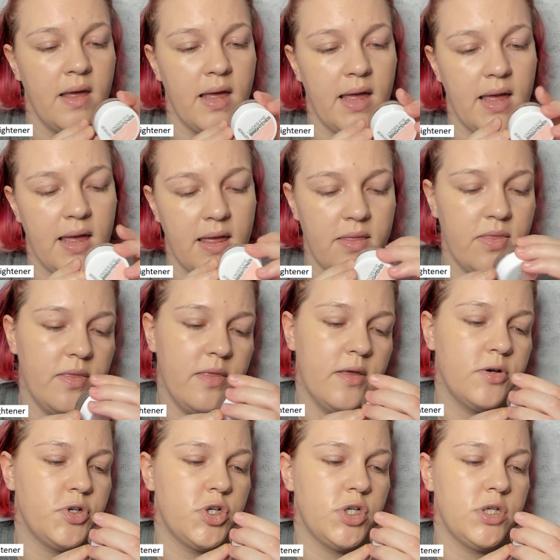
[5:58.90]
in
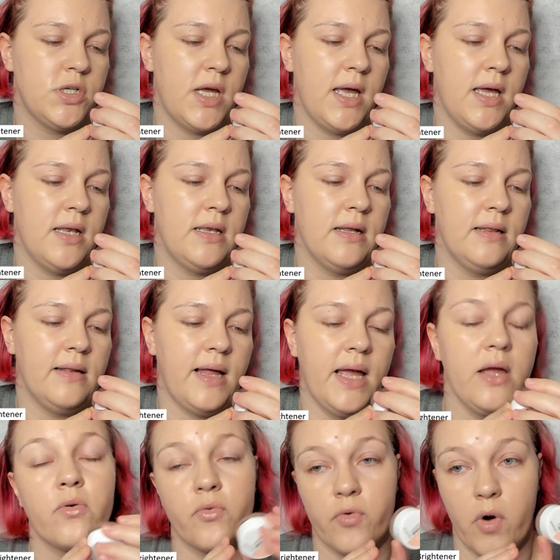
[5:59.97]
the shade
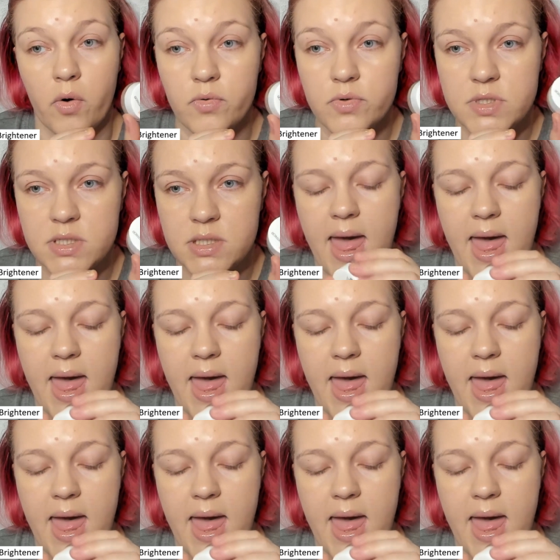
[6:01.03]
Light Rose,